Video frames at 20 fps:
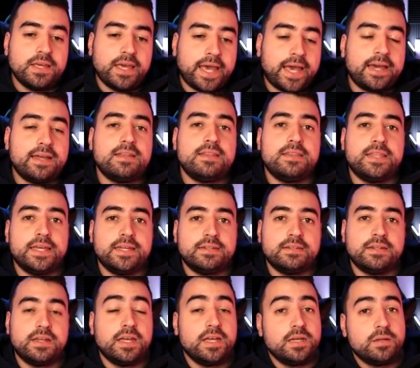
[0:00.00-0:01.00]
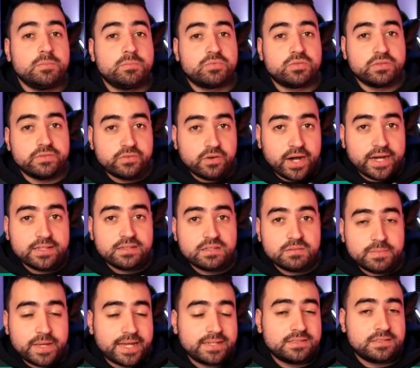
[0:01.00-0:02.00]
and then provide
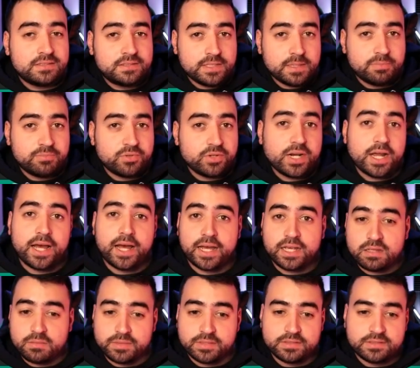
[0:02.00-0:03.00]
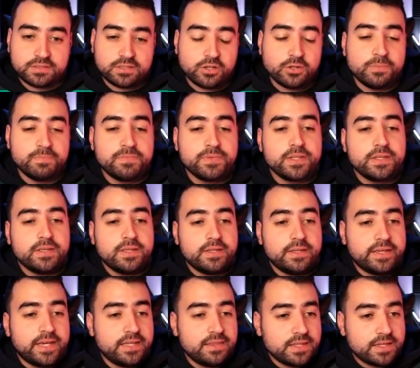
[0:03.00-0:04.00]
them as separate arguments. So
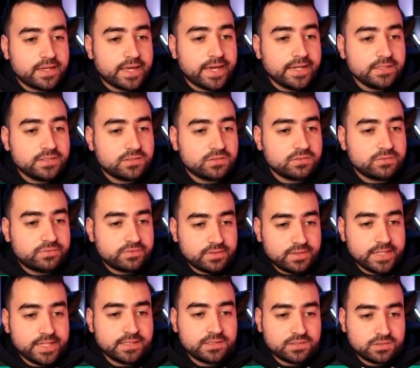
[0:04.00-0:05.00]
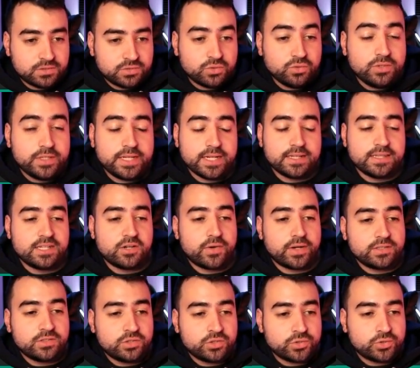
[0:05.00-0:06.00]
in the case of list two here, there
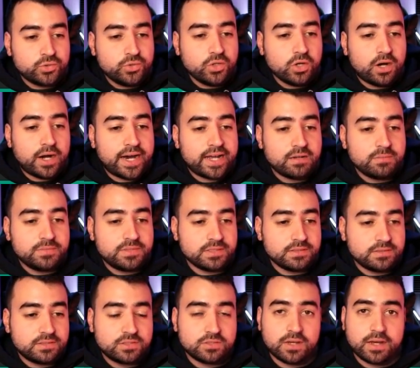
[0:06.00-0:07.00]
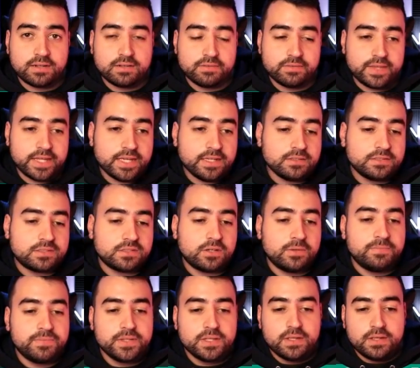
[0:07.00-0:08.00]
are two items inside of there.
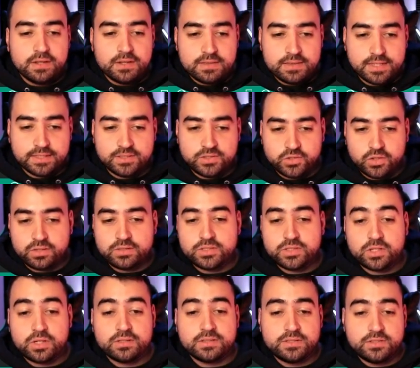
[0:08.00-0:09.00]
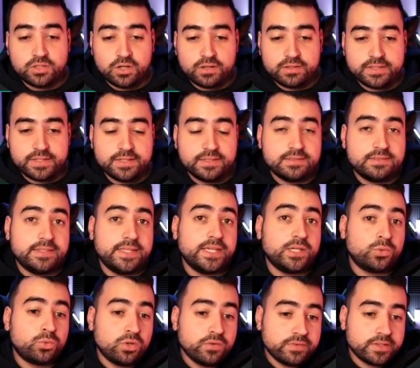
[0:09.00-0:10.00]
So the is the
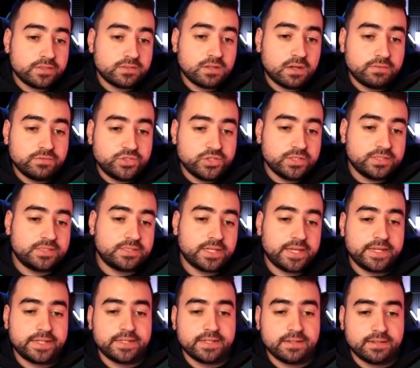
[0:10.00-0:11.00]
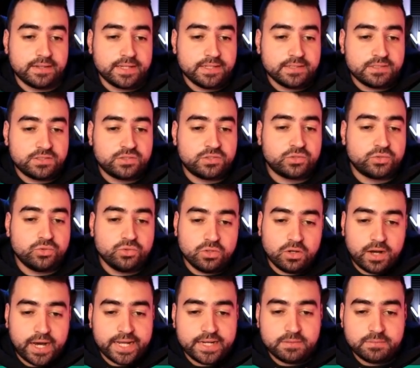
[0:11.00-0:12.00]
equivalent of just saying list two
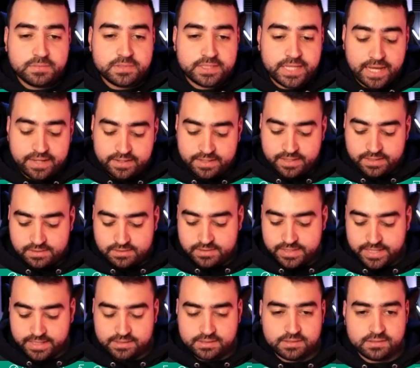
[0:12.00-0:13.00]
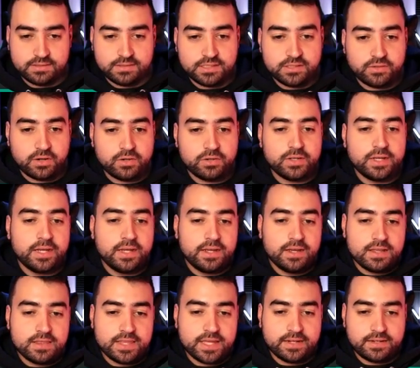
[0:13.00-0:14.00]
items at index 0,
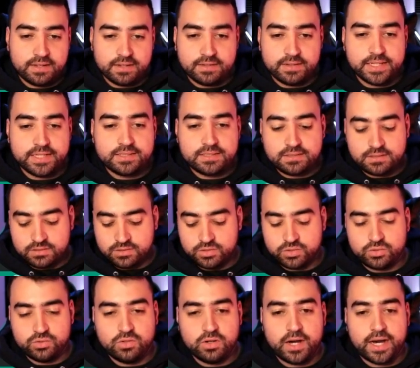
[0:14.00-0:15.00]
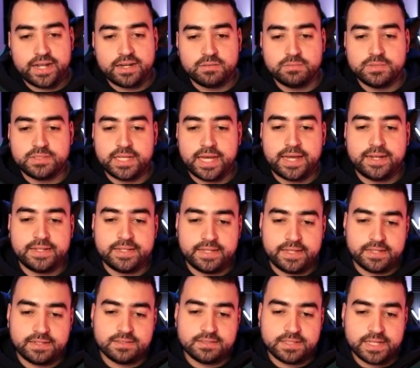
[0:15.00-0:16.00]
then list two items at
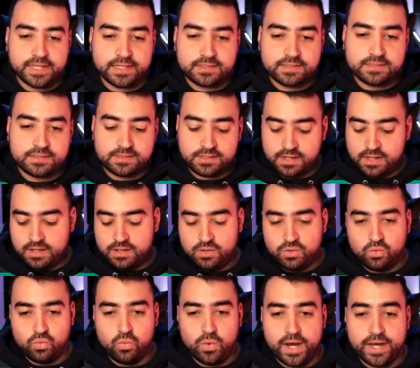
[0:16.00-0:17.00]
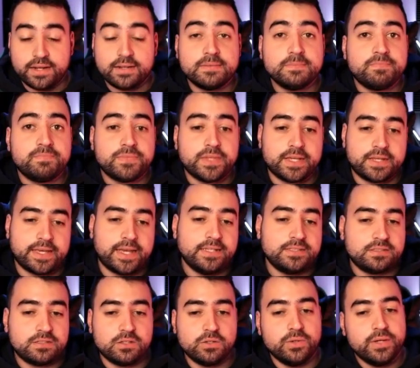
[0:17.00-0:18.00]
index 1. Okay,
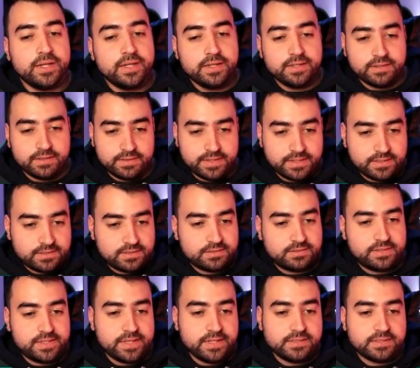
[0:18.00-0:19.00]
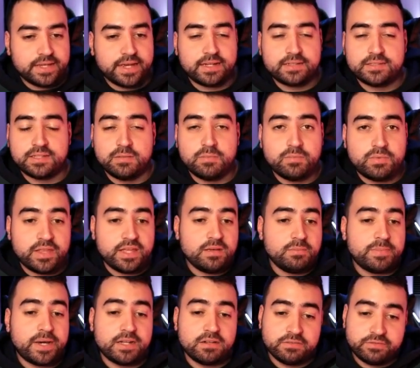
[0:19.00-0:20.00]
so this is the exact same
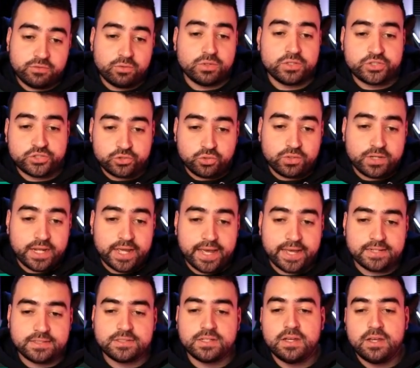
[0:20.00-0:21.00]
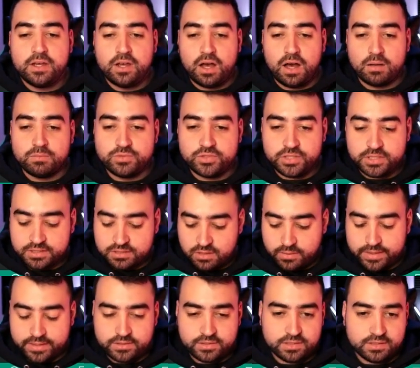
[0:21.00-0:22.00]
thing, but for shorthand, I'm just
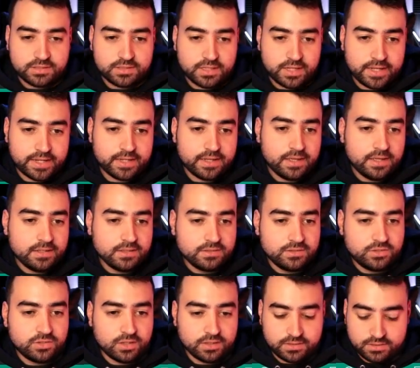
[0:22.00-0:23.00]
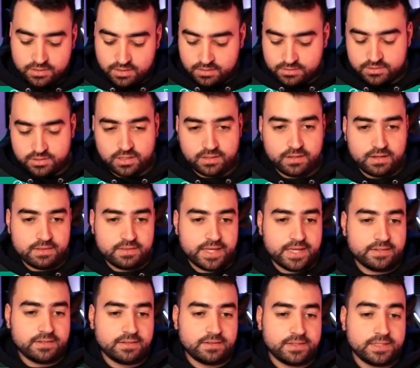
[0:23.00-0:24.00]
going to say
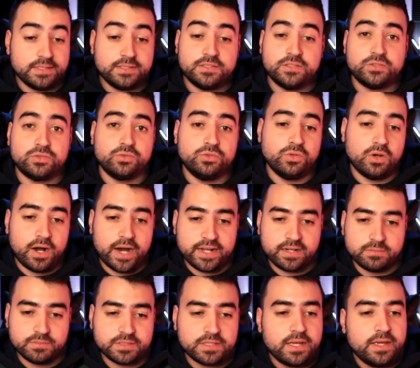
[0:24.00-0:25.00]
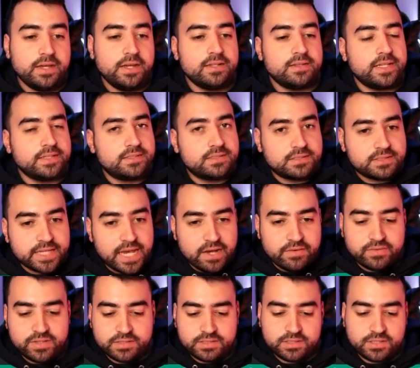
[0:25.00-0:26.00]
then list two items. Let's
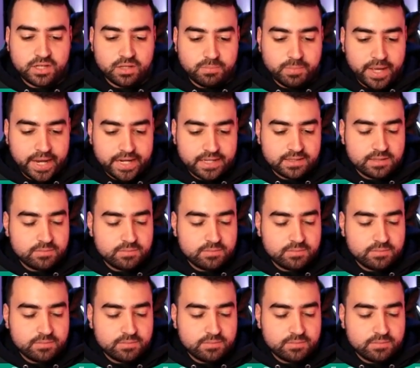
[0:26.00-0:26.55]
save this and go back in